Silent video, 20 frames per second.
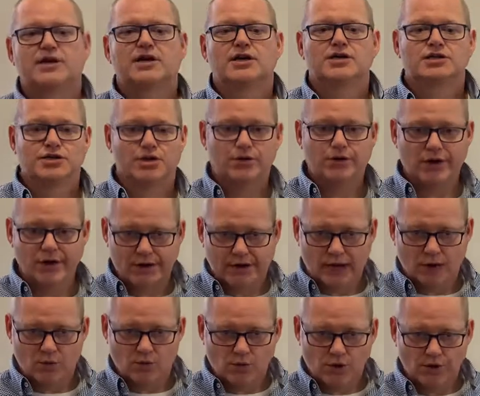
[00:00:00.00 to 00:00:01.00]
so you
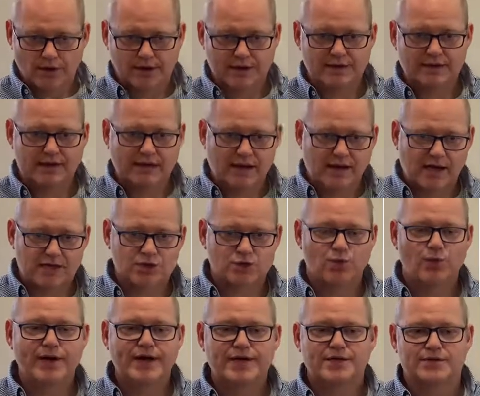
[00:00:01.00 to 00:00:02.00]
can work in the last
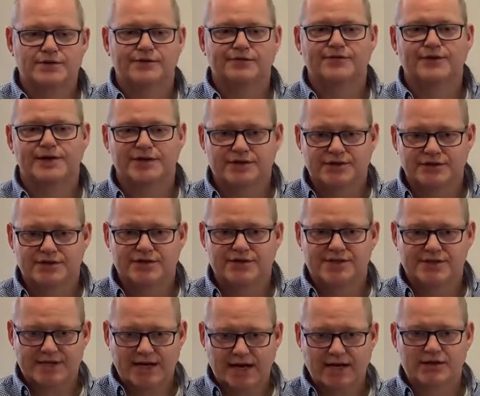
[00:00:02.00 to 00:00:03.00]
weeks of this
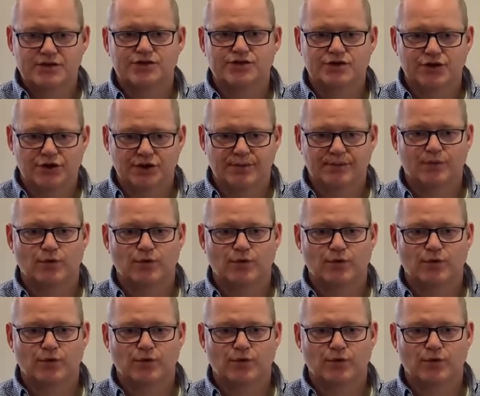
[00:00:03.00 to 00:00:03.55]
second term